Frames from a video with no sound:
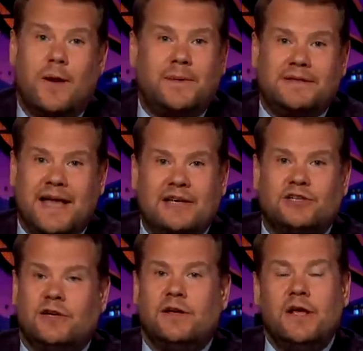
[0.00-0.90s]

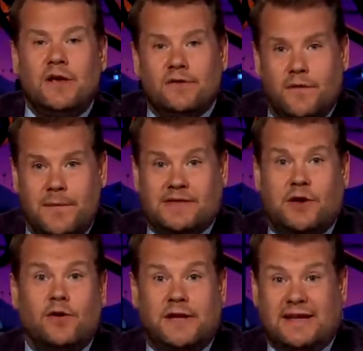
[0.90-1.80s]
reputation for
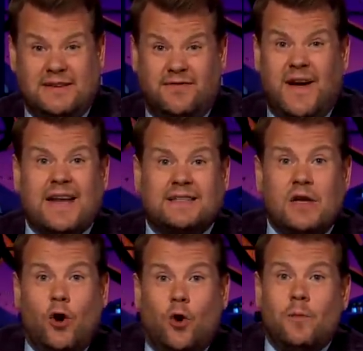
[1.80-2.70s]
misconduct. In fact,
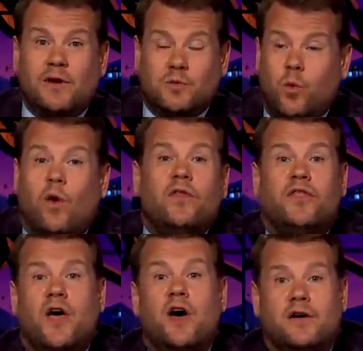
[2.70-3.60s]
almost
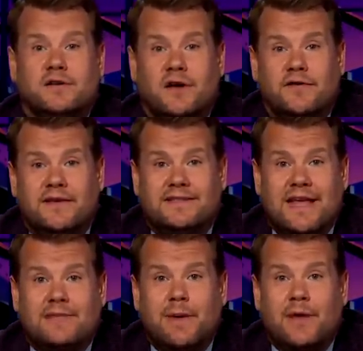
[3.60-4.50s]
one-third of his
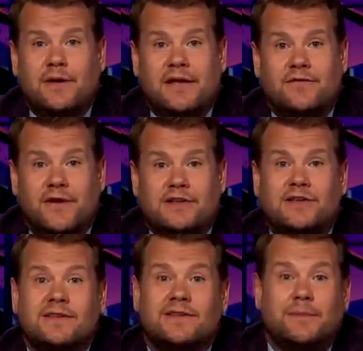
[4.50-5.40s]
death penalty
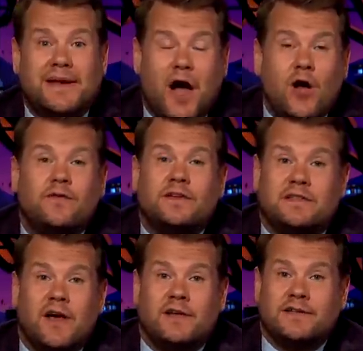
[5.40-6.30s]
convictions have been
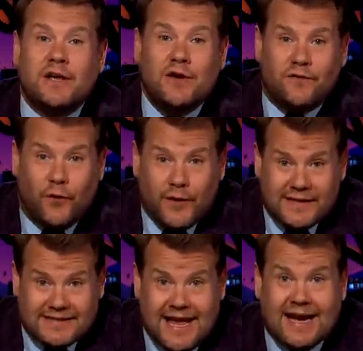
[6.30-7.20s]
overturned for
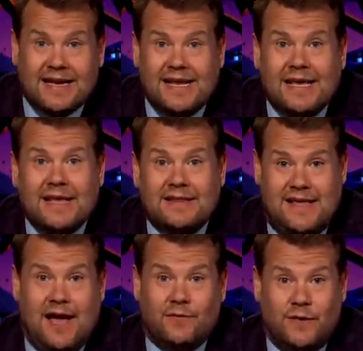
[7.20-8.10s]
exactly
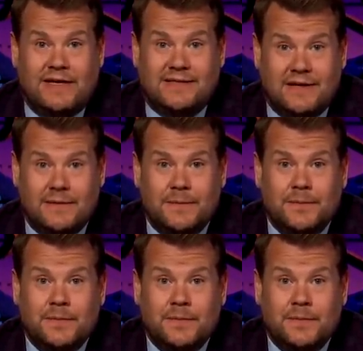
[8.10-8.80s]
that reason.